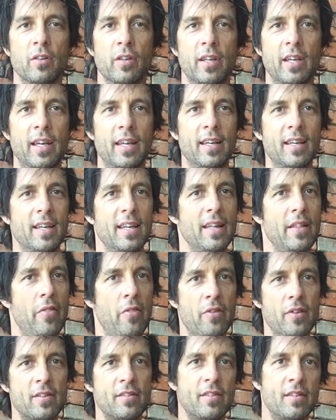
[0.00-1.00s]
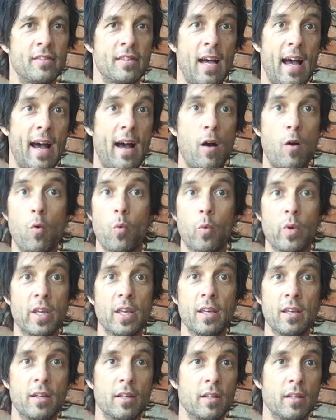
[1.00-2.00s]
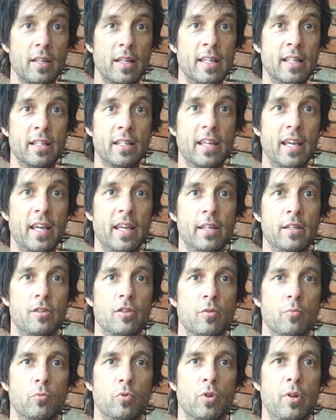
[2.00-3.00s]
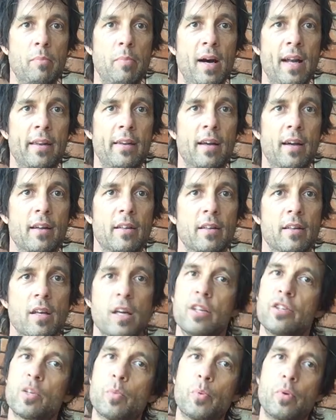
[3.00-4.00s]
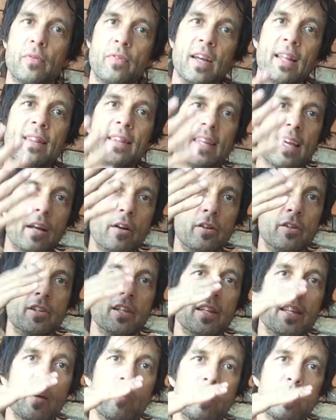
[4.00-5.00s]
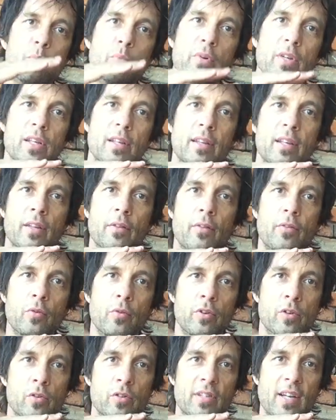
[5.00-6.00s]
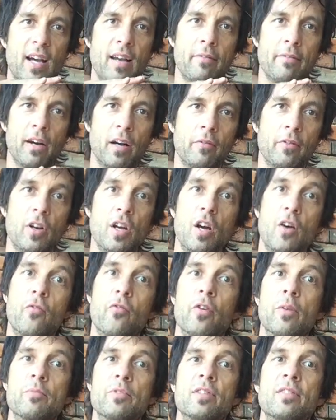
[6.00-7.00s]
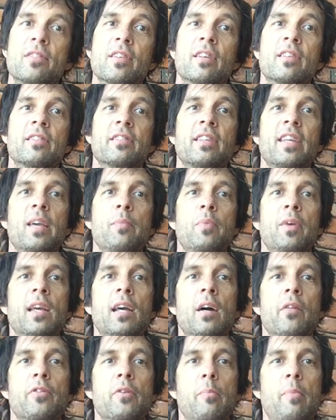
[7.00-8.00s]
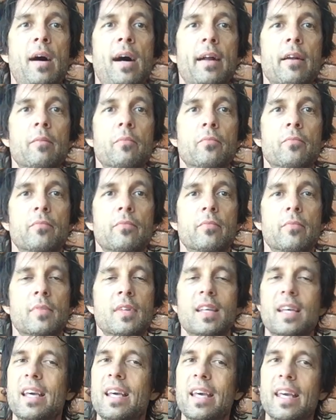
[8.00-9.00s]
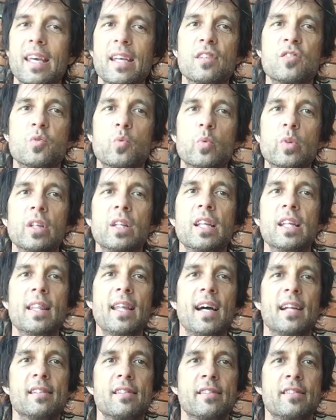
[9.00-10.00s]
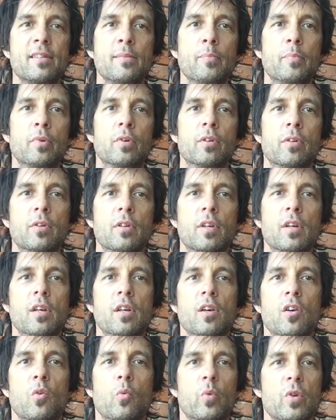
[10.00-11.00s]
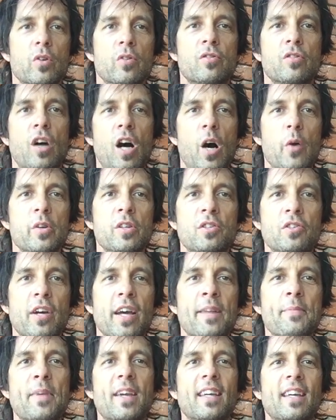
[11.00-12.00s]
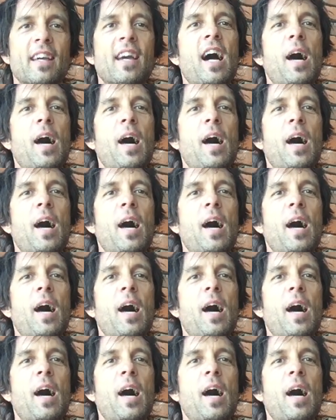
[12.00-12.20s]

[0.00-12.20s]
Okay, this is how we engage Mula Bandha, to prevent the energy that we breathe in through the Ujjayi valve from just escaping out the bottom. It's really that simple. We used to always try to make it